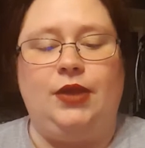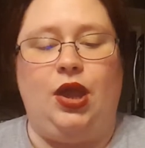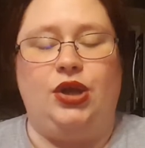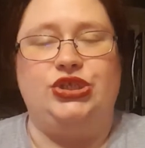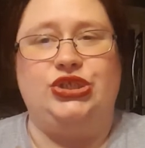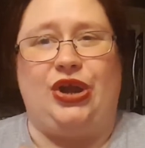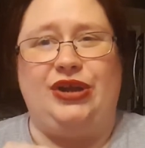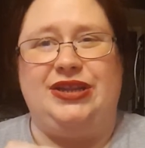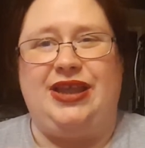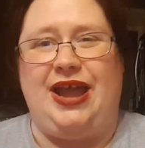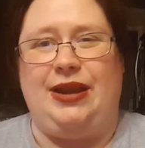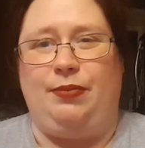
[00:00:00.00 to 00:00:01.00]
are starting to
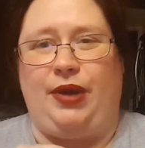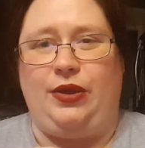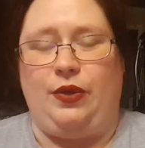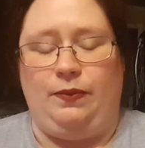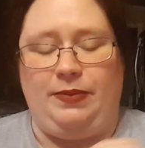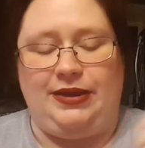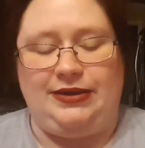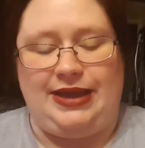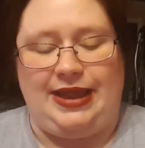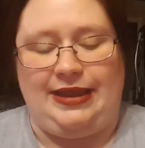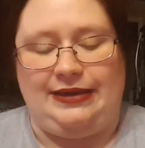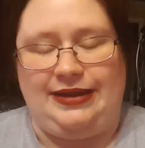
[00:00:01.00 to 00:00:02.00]
kind of break open,
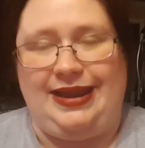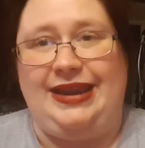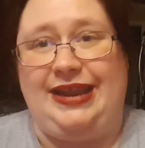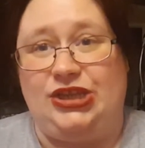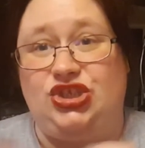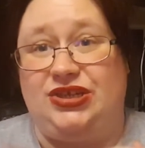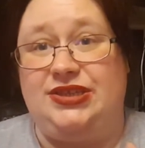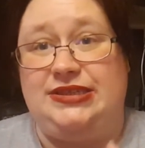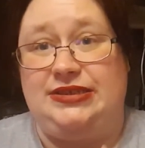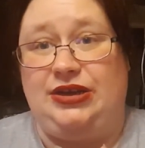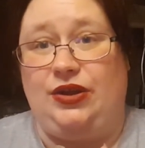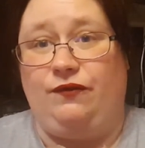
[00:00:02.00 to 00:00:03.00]
and it
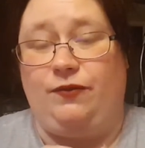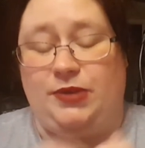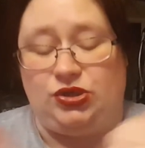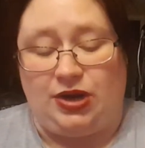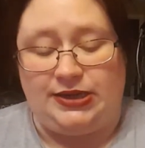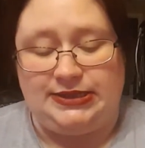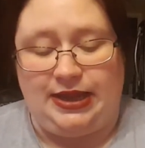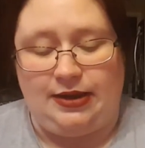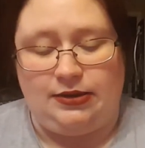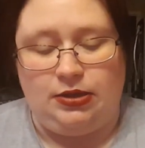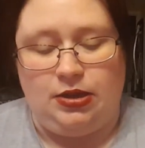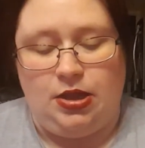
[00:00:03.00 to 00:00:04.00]
itches, you know, from the dry
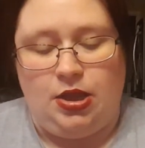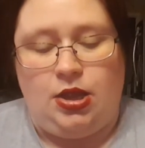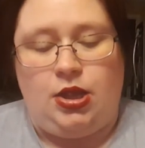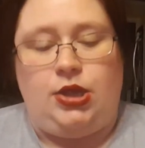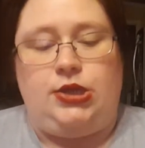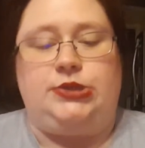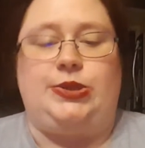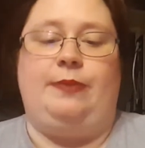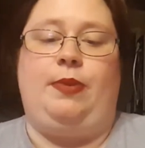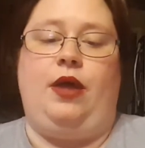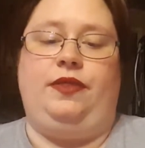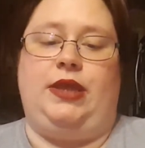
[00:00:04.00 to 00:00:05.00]
skin. So I
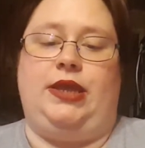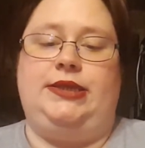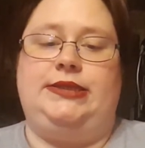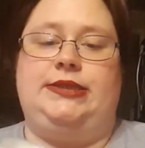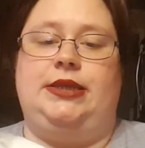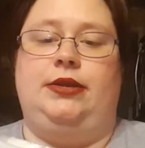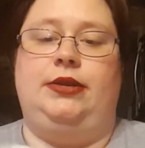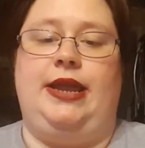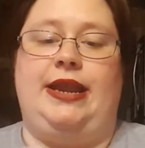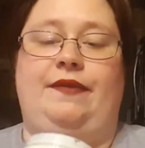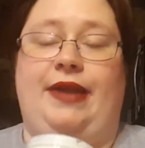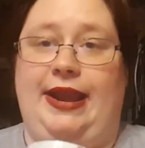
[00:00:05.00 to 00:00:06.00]
bought this
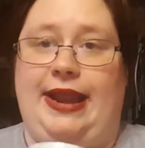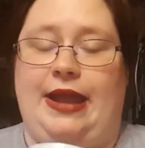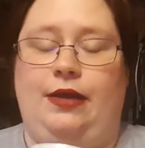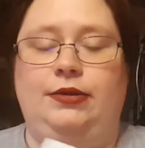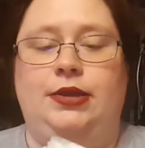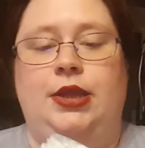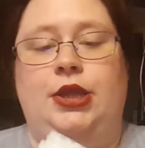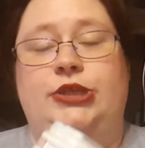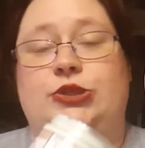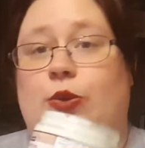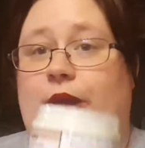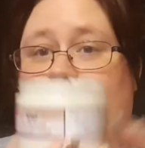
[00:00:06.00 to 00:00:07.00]
and I ran out,
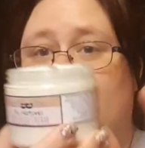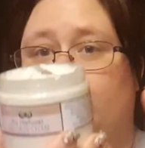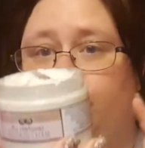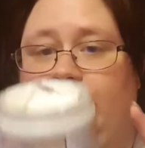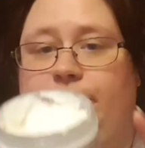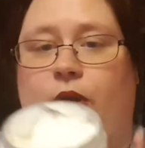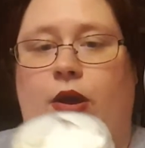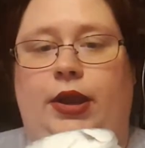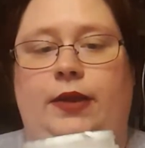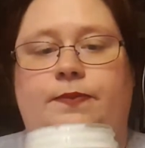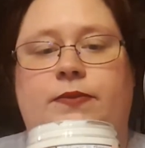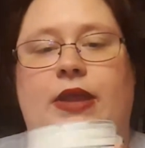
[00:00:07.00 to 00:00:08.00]
so I just rebought
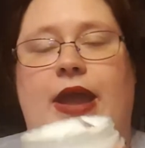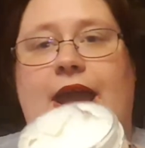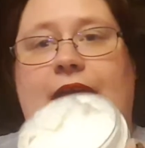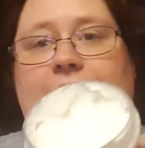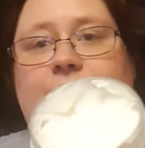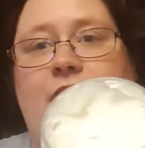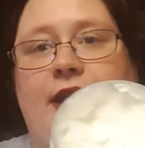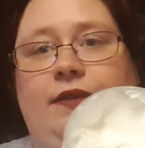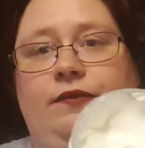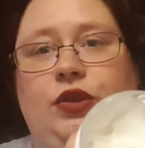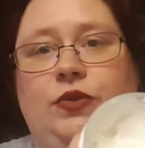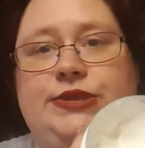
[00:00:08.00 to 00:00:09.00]
it. I have kind
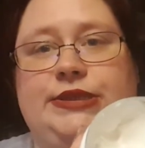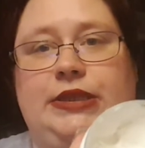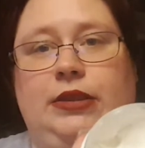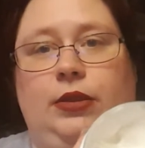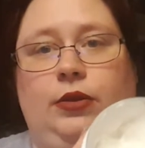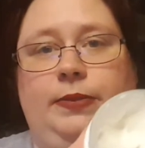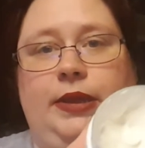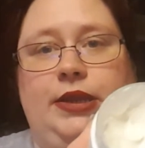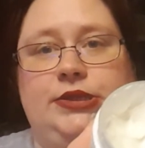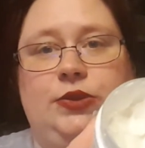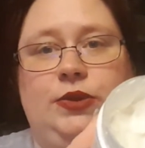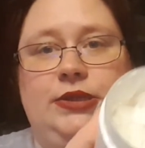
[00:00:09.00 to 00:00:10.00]
of used it a little bit,
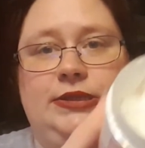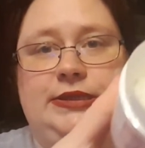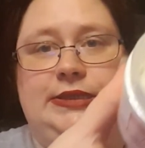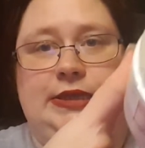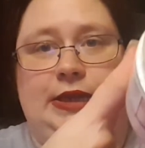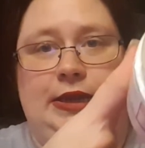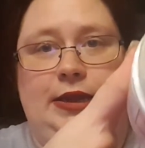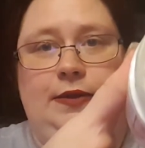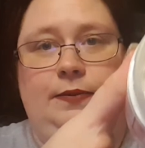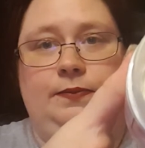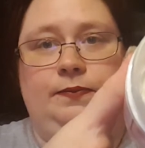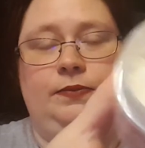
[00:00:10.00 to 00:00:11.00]
as you can see.
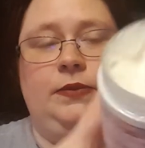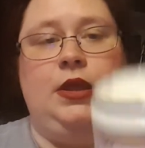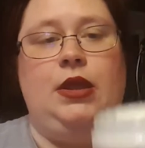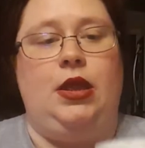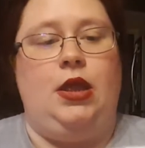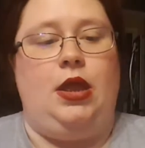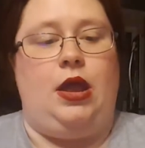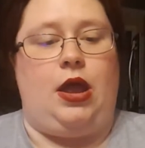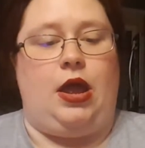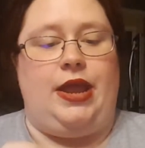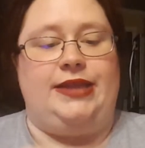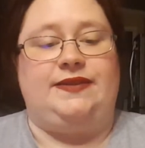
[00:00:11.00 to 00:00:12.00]

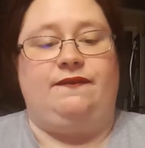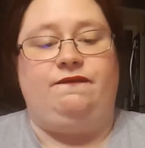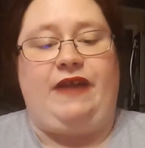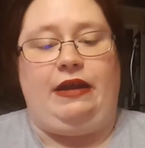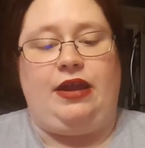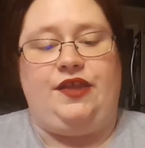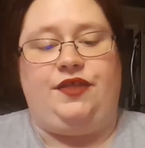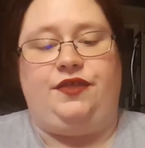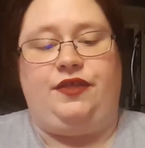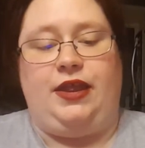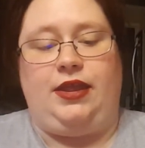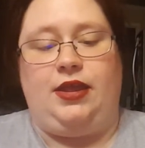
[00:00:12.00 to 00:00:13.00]
It's a very
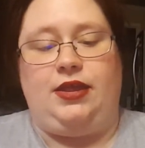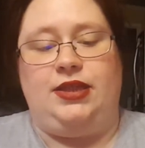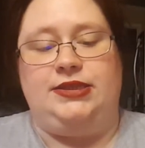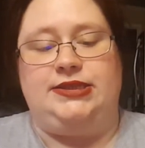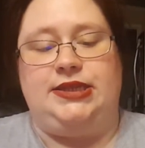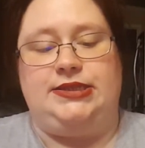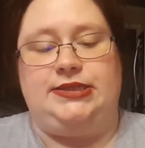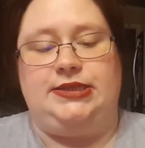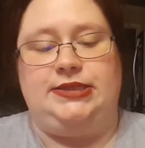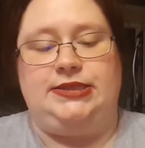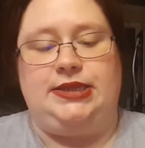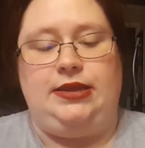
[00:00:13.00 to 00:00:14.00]
thick
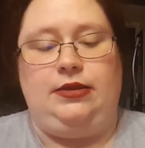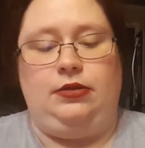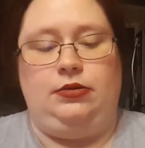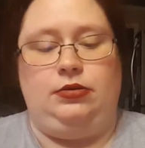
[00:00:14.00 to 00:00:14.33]
consistency.